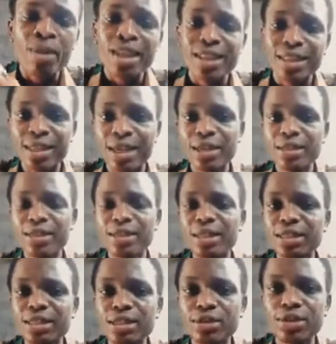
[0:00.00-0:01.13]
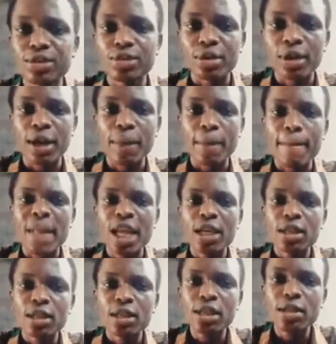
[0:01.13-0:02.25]
Then the next thing you need to try,
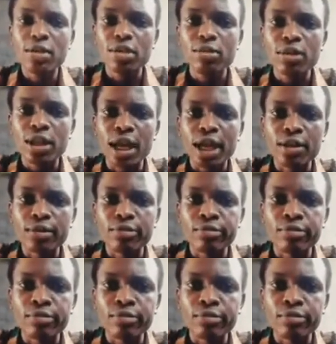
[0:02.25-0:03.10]
say something like